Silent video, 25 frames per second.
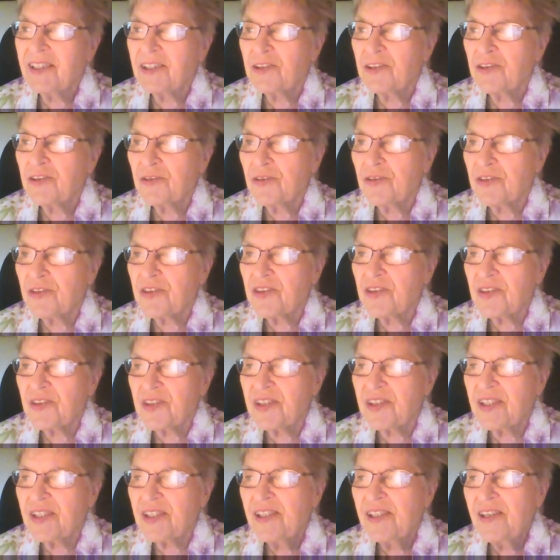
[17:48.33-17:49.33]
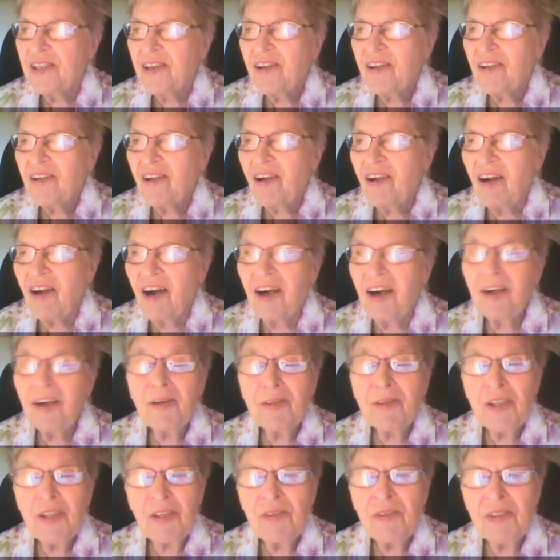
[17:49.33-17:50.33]
churches.
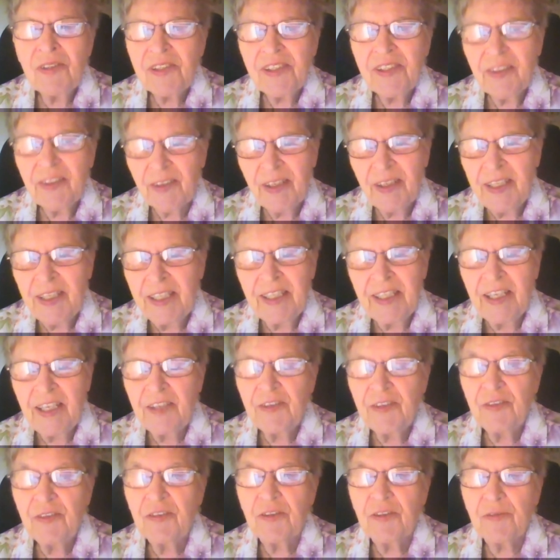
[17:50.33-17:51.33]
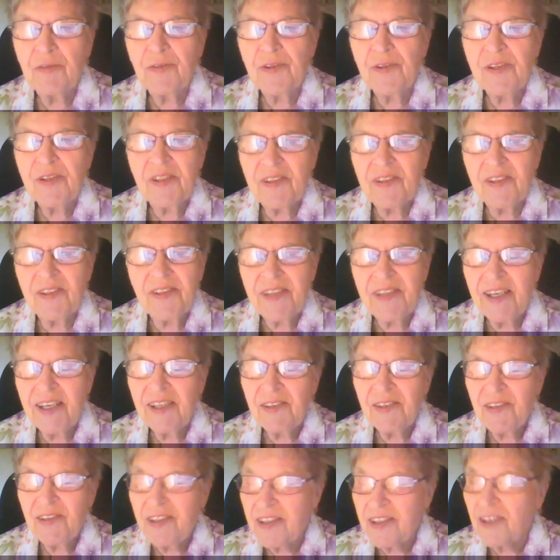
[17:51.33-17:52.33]
Our Unitarian and Universalist
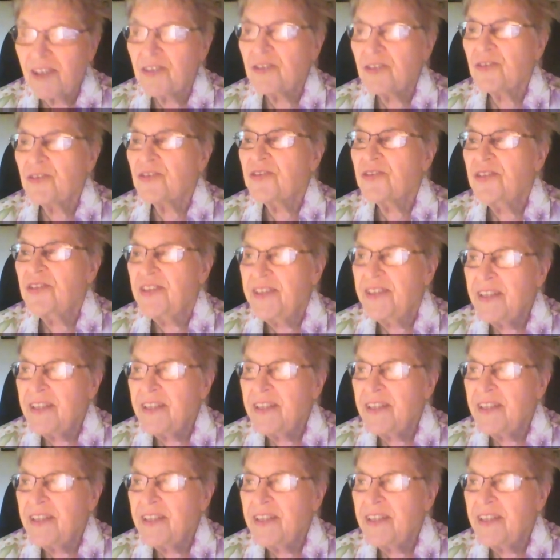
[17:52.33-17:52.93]
ancestors